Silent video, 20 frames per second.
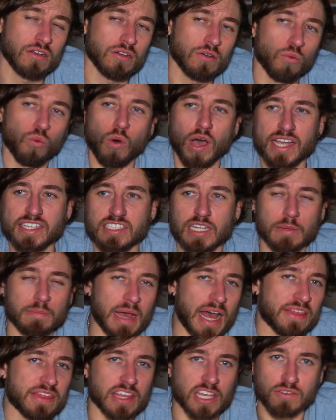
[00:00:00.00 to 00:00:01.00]
Why is it a
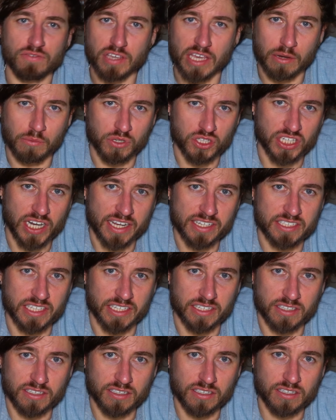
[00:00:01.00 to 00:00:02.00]
bad thing if you get
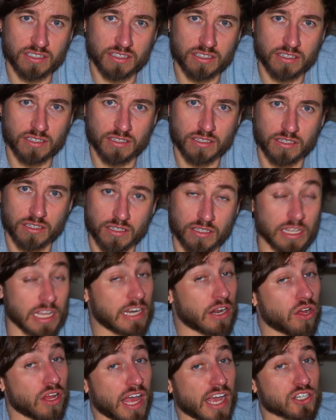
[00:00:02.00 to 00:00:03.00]
rejected? In
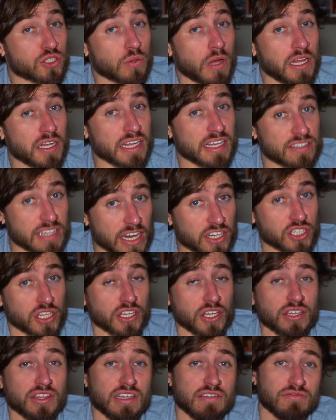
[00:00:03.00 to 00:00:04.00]
all actuality, it's actually a
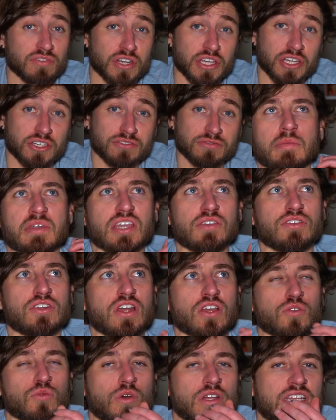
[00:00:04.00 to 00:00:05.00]
good thing for you. Let me give you
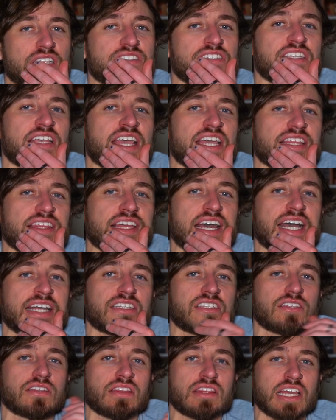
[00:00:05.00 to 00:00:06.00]
another one. Let's say
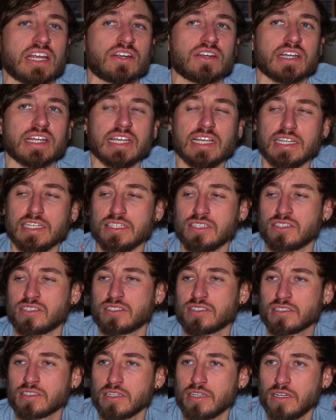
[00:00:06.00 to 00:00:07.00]
that there
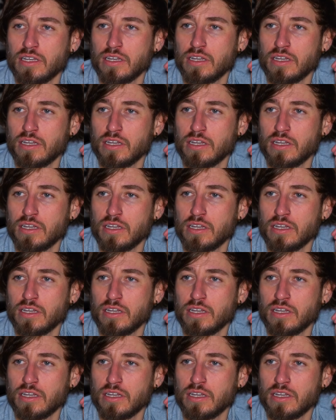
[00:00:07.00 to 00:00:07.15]
is